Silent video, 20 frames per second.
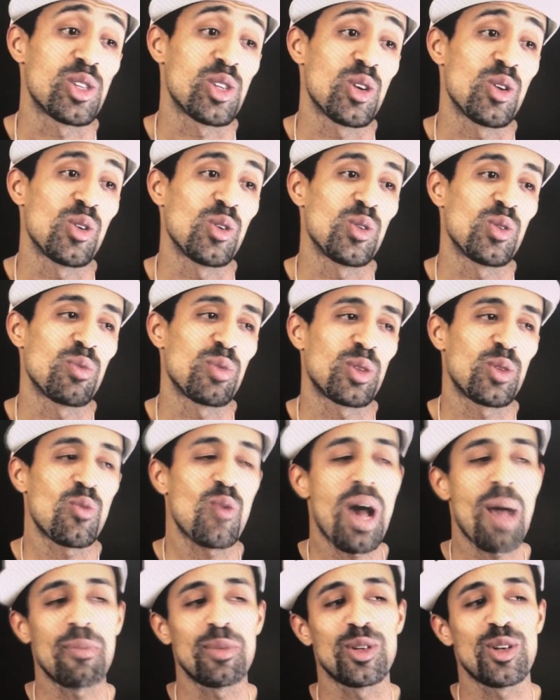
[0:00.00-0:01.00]
So, but the
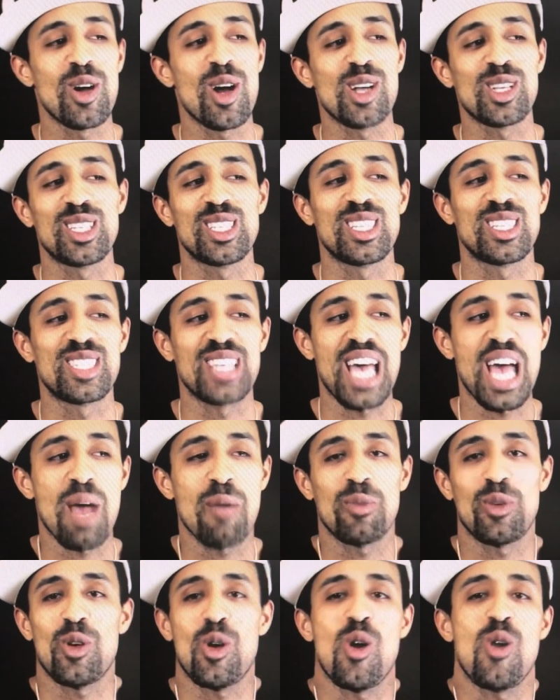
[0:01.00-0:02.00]
Whopper dogs at the
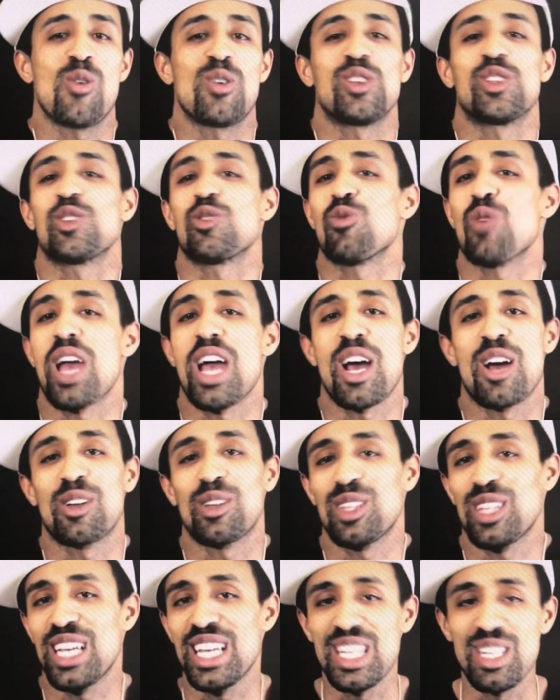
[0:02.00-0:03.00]
time were always
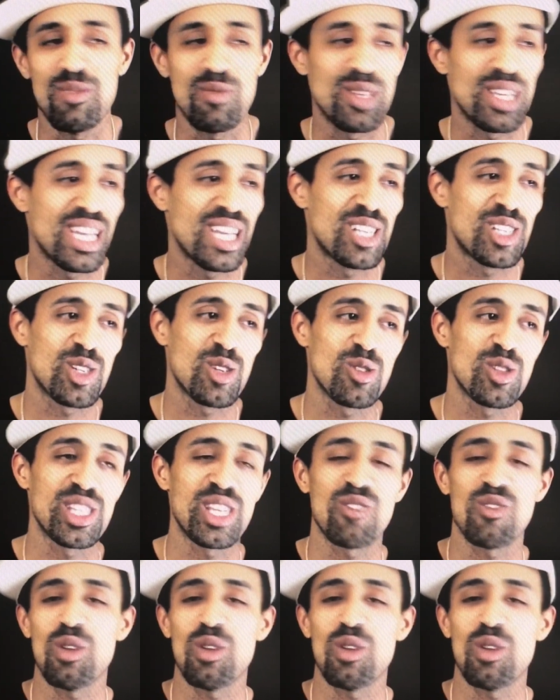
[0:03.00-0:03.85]
around the shows.